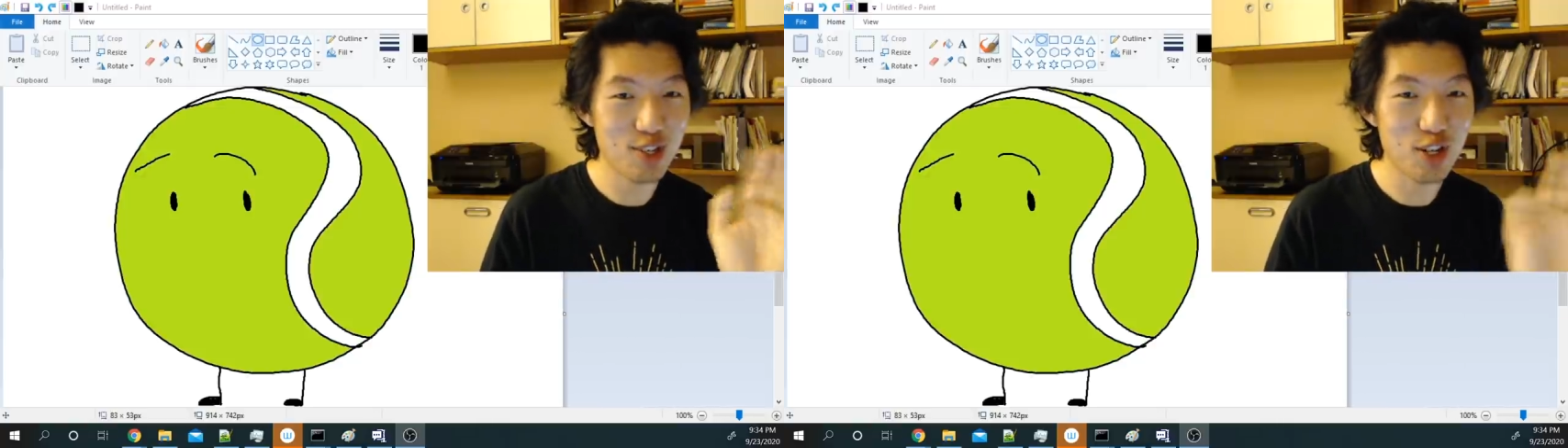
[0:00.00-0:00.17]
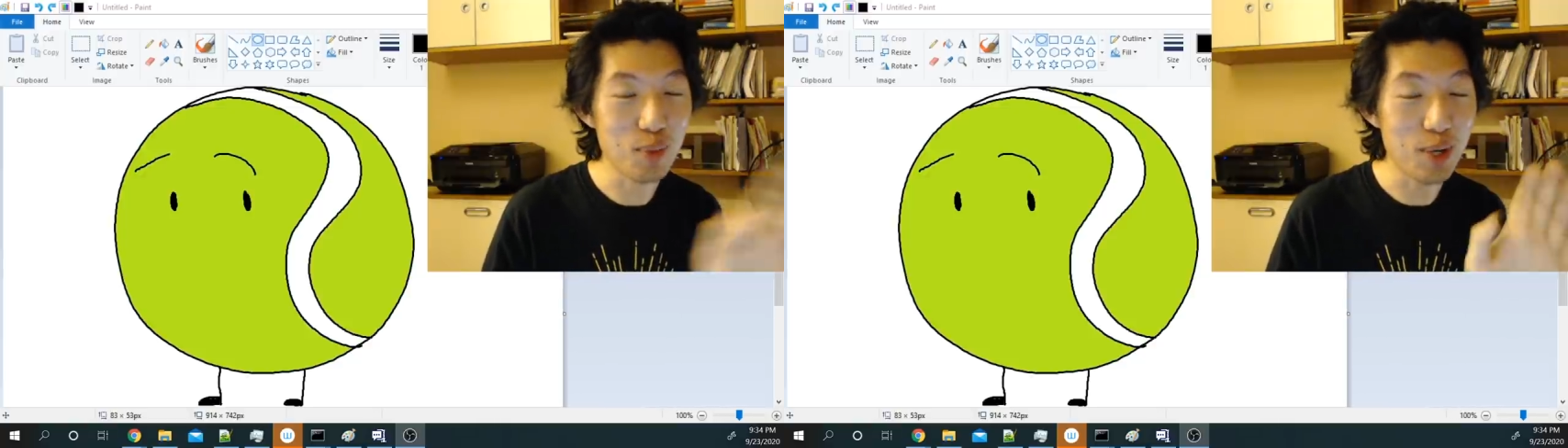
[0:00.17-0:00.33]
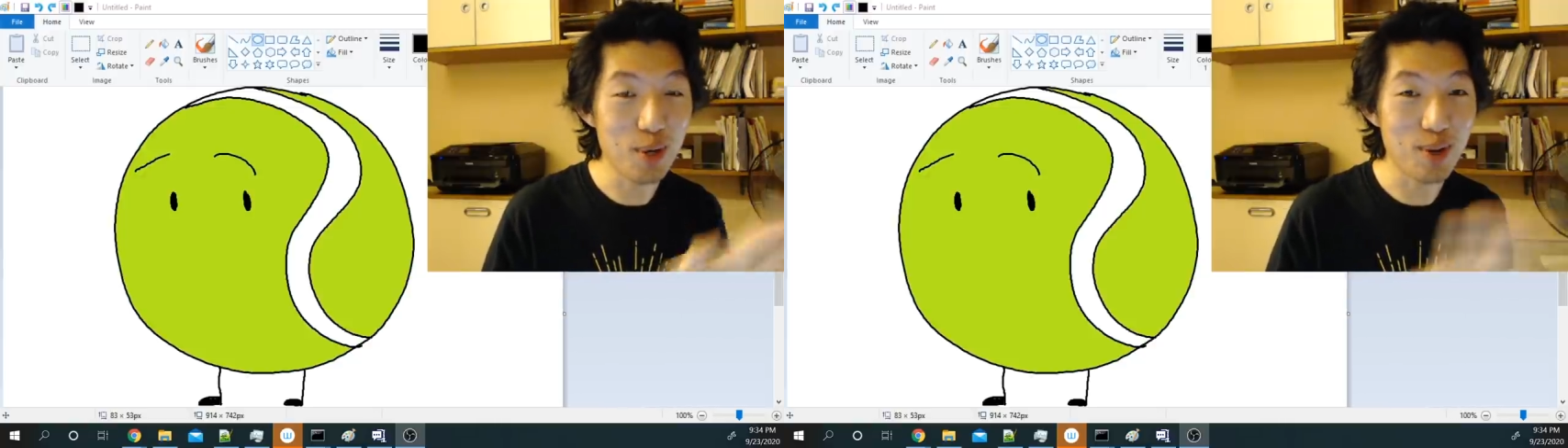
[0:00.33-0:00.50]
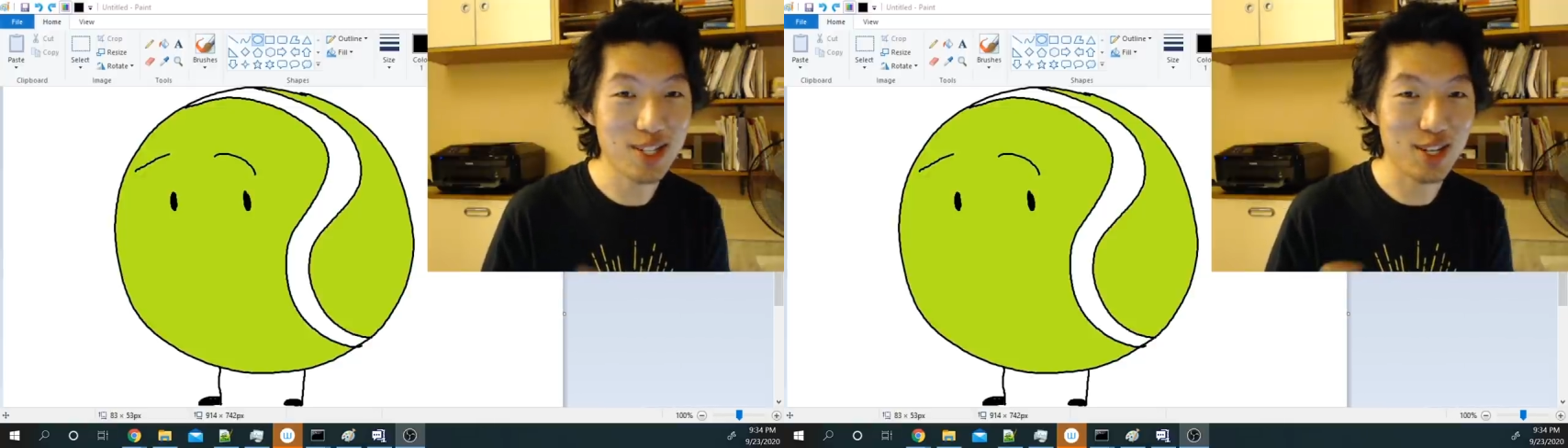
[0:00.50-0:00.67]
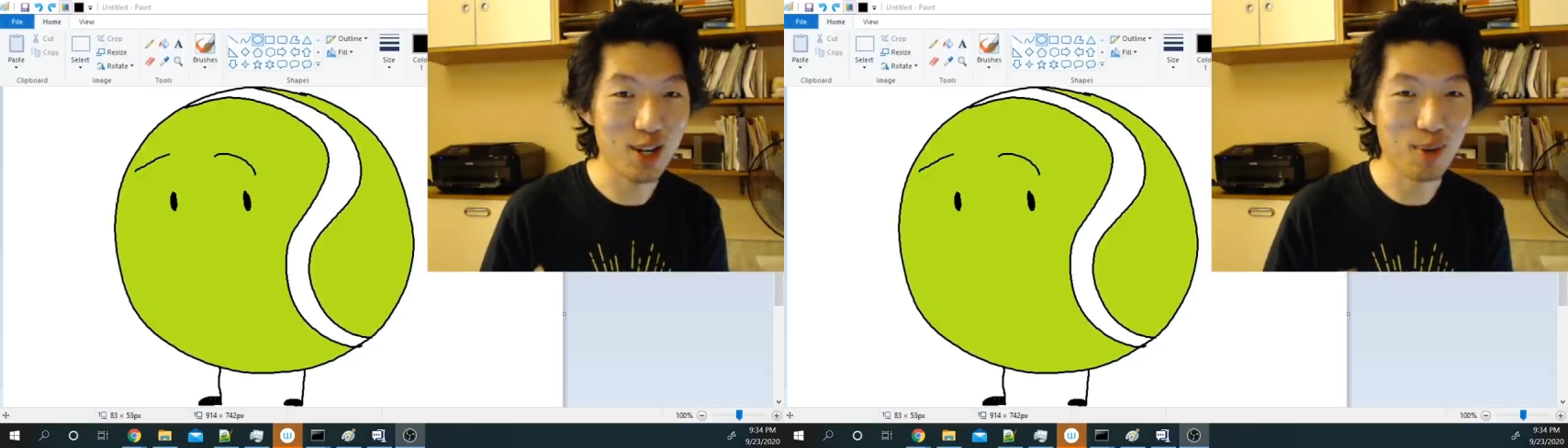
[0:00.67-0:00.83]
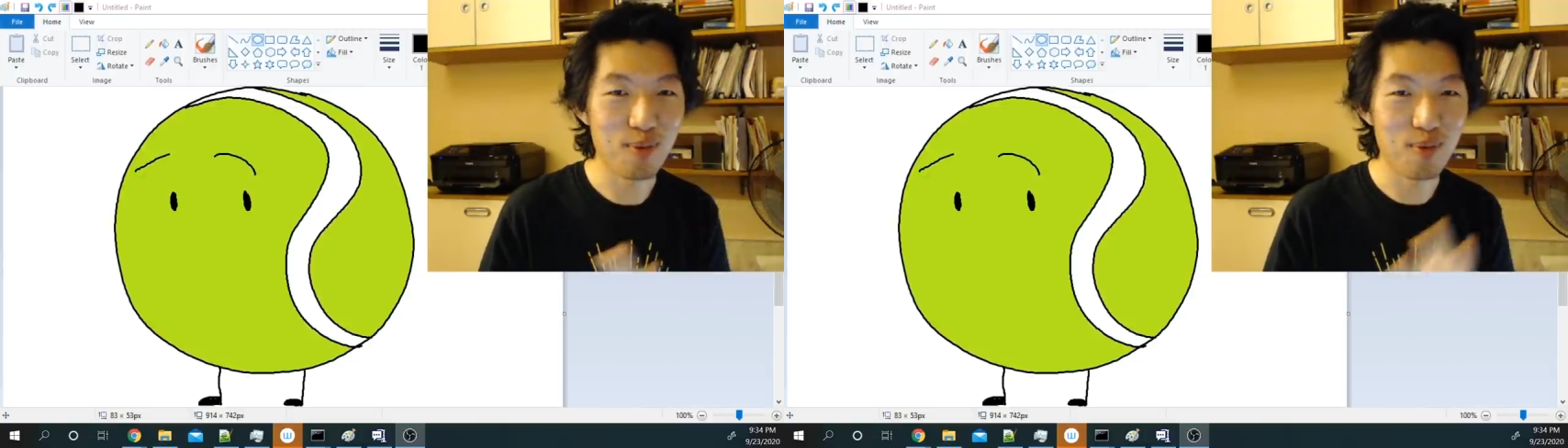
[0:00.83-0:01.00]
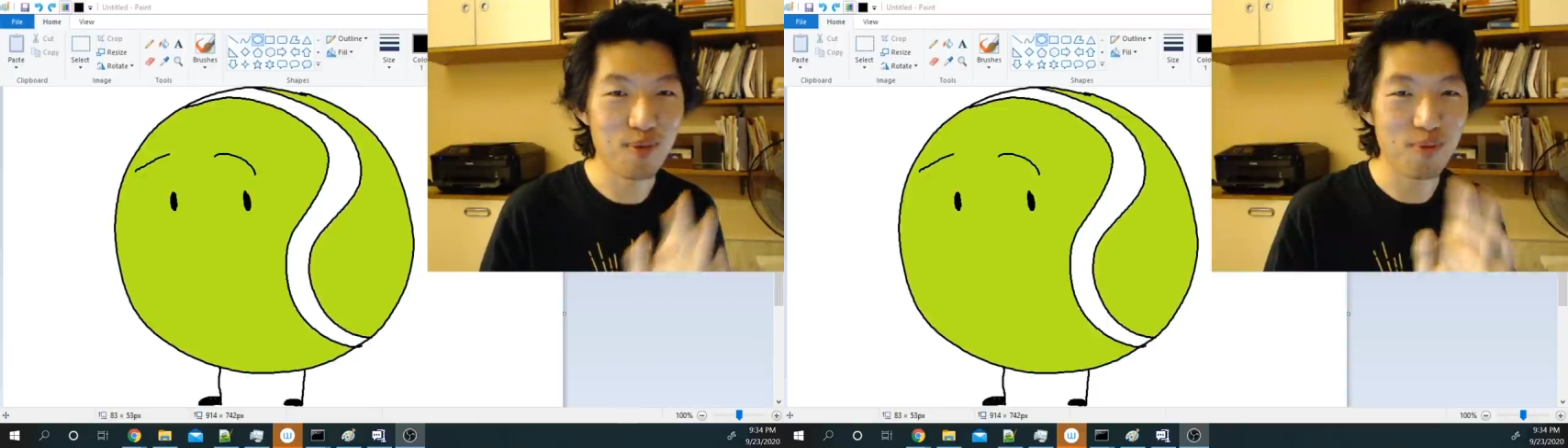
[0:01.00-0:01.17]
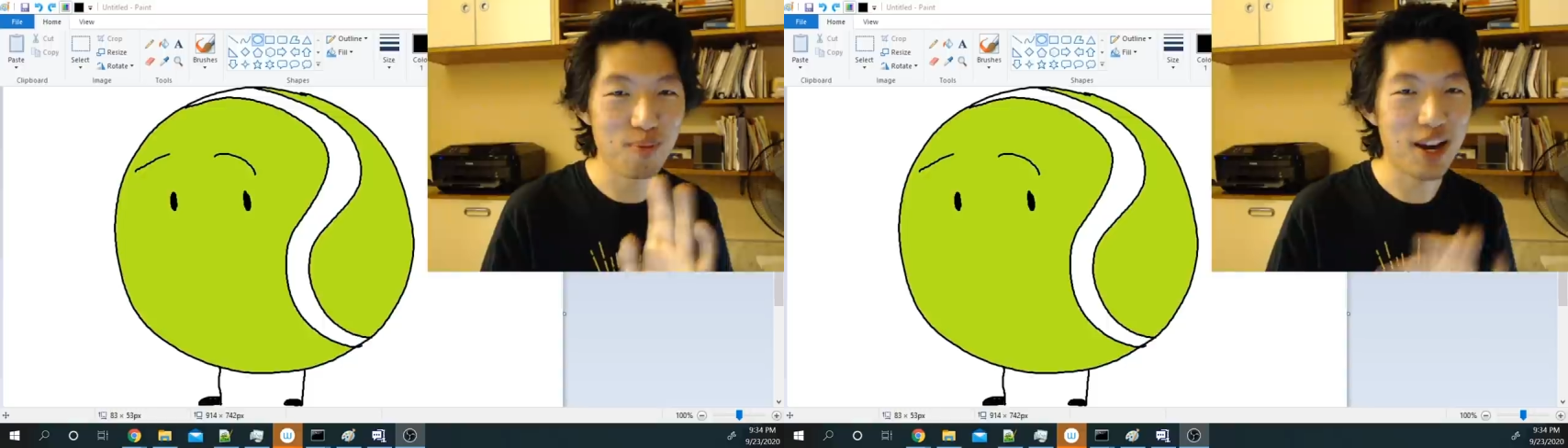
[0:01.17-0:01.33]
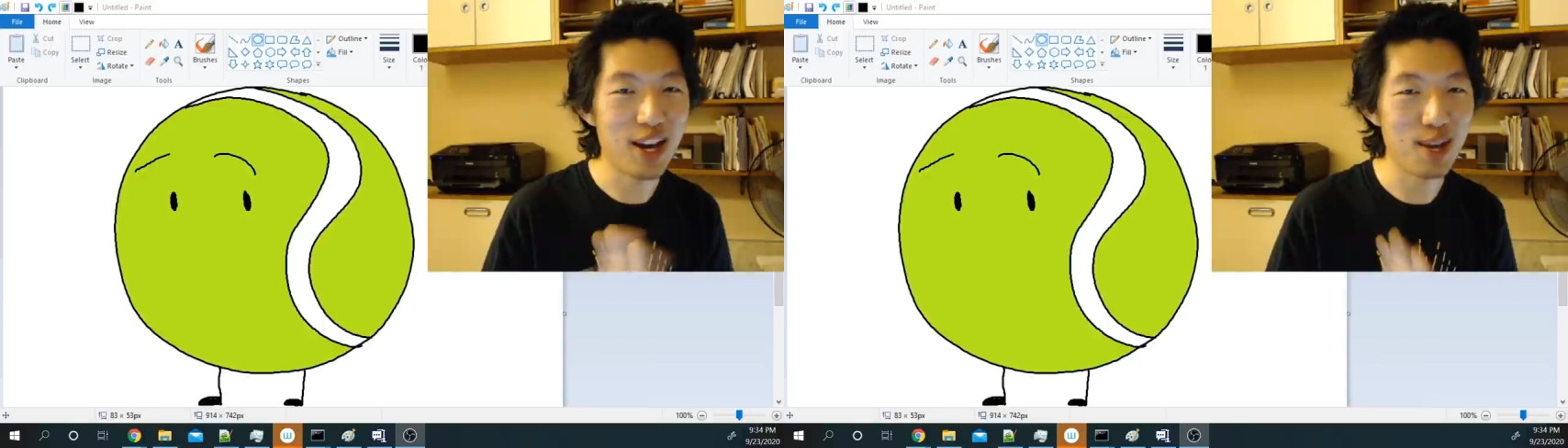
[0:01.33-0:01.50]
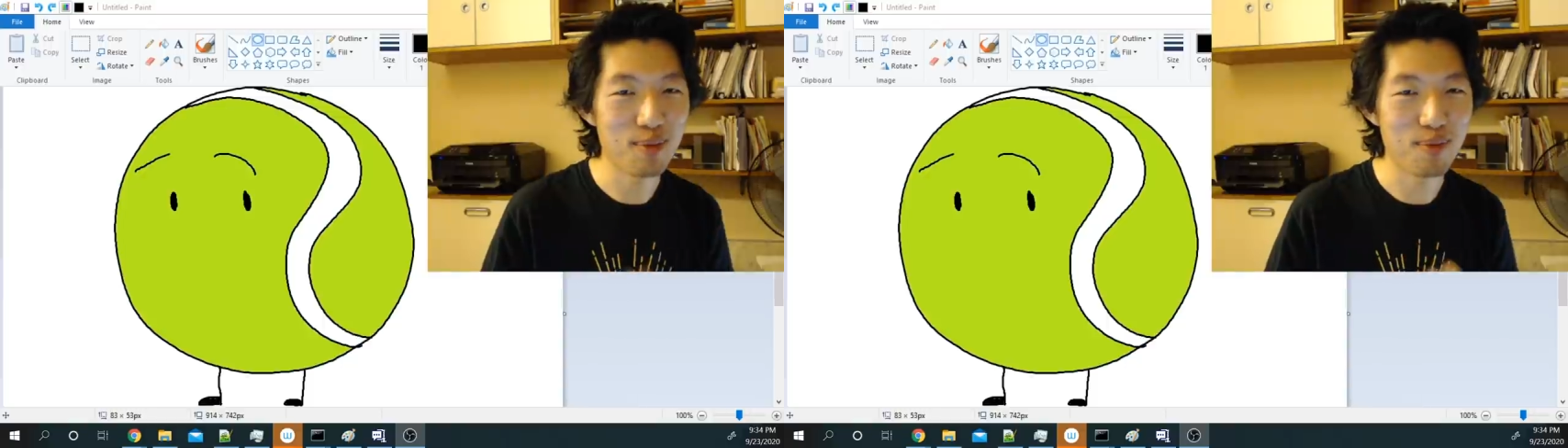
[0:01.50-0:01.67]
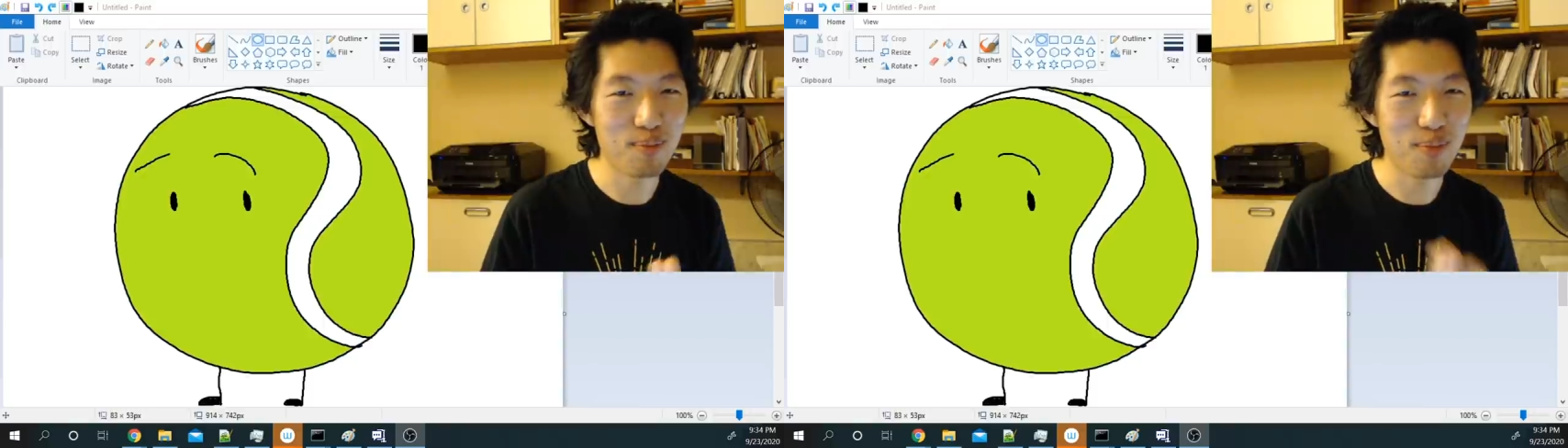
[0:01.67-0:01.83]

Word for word: too many weeks to go by